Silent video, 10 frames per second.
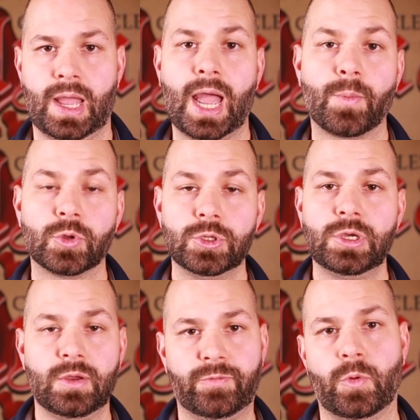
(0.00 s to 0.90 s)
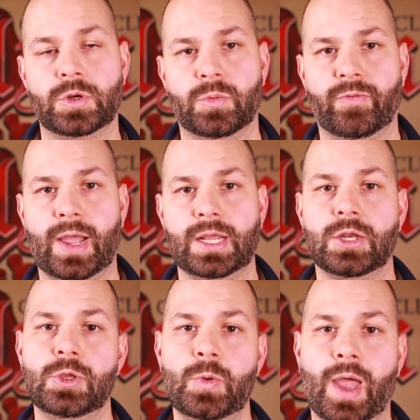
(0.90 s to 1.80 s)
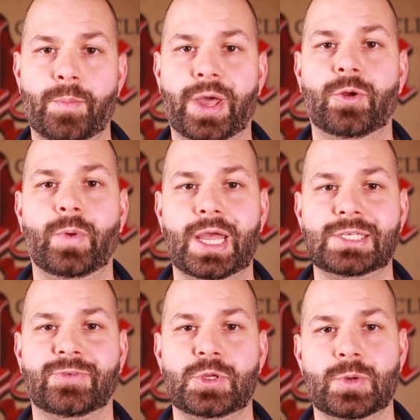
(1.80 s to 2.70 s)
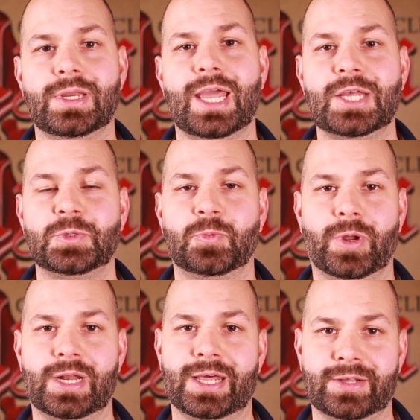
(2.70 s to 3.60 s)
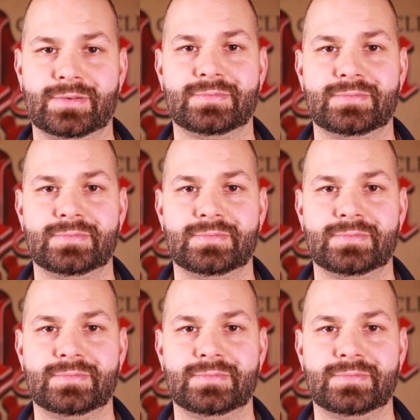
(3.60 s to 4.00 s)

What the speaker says: and we're looking forward to providing new and better ways for you to engage with one another.